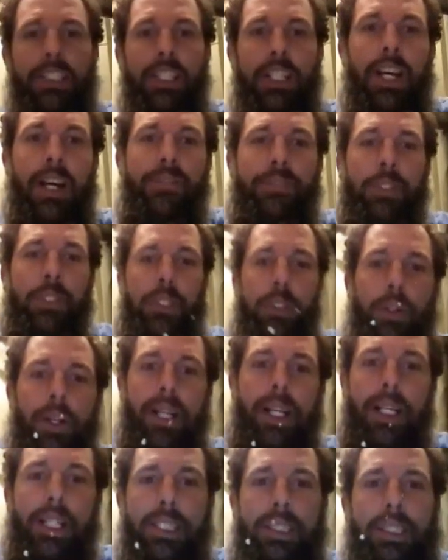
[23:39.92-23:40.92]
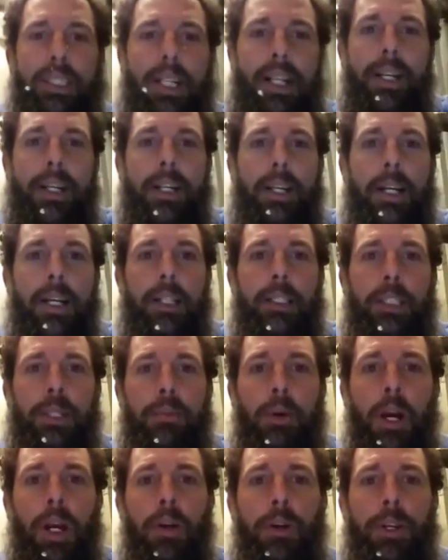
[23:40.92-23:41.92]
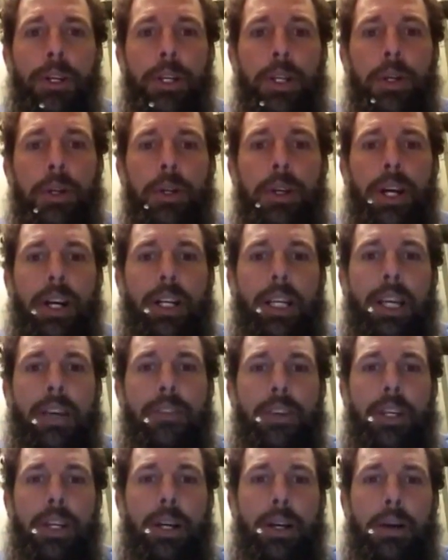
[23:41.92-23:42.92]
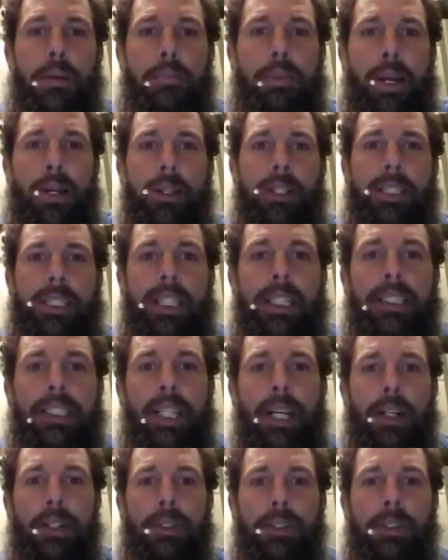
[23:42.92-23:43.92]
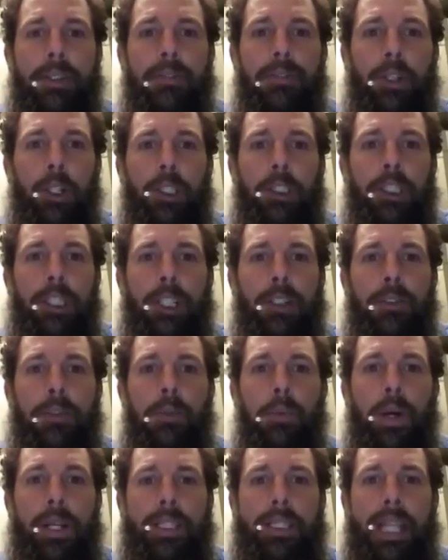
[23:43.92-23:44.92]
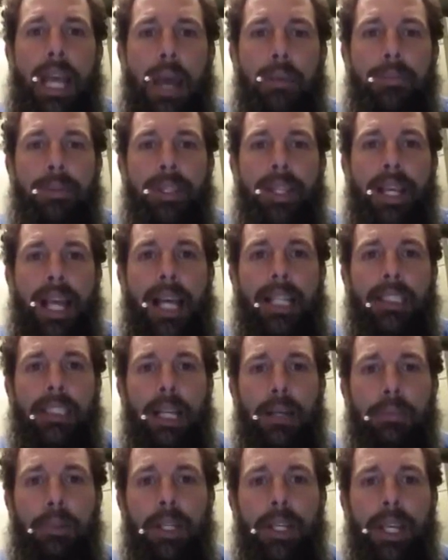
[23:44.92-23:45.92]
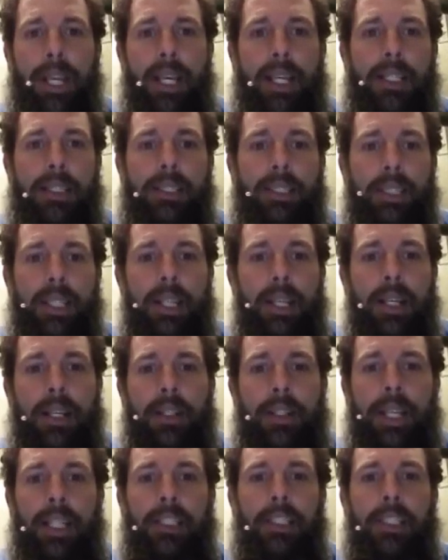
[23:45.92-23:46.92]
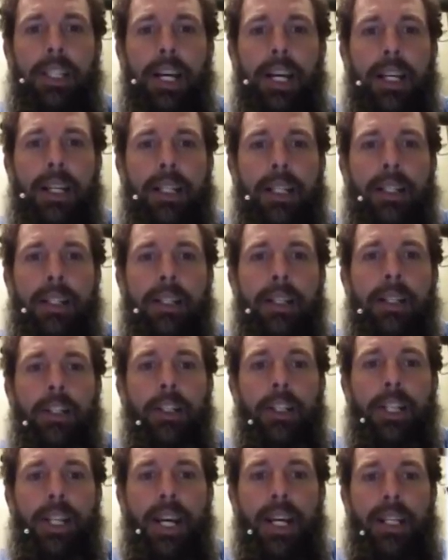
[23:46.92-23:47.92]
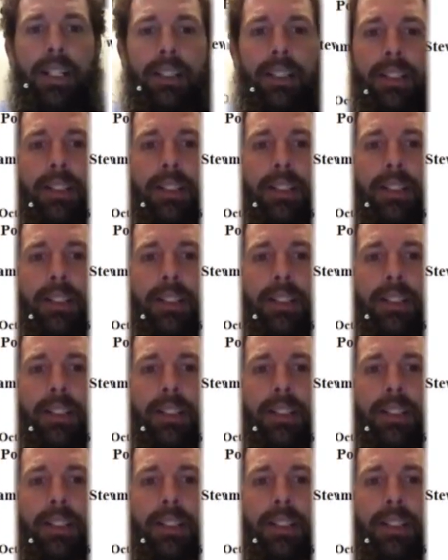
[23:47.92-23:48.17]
a lot for joining us, and tomorrow at noon I'll give you a better detailed version of what's happened the last couple of days. Thanks a lot, and good night.